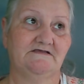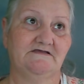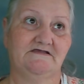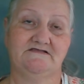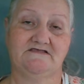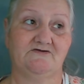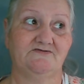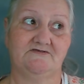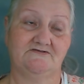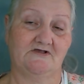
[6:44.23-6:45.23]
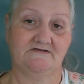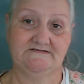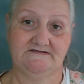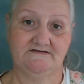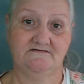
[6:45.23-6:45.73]
because I was
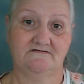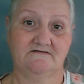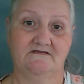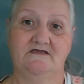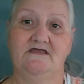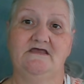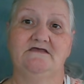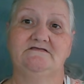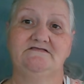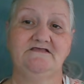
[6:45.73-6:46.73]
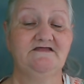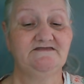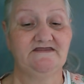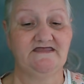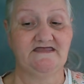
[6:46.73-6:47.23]
exhausted.
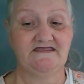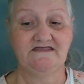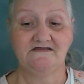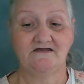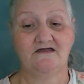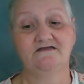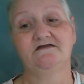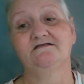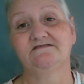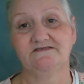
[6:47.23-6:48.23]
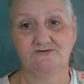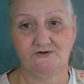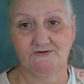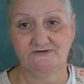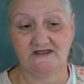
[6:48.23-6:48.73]
Sunday I got
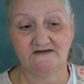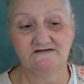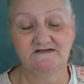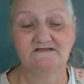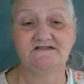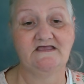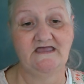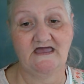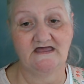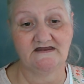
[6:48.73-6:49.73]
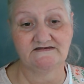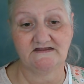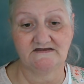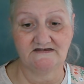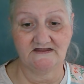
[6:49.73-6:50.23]
0 done because I had
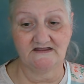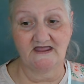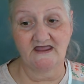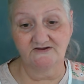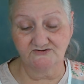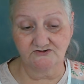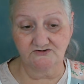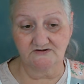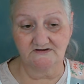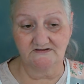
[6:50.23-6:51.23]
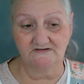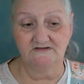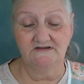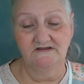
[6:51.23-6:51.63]
an extra